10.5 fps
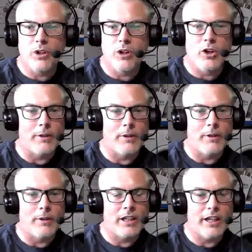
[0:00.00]
a comment
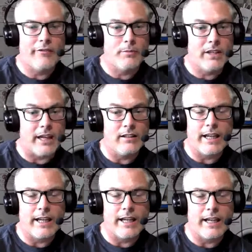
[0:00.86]
here from Kent. How
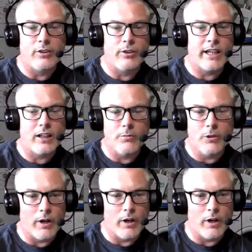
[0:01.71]
you doing, Kent? Hope
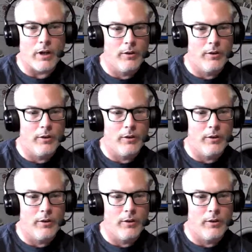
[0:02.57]
you're well.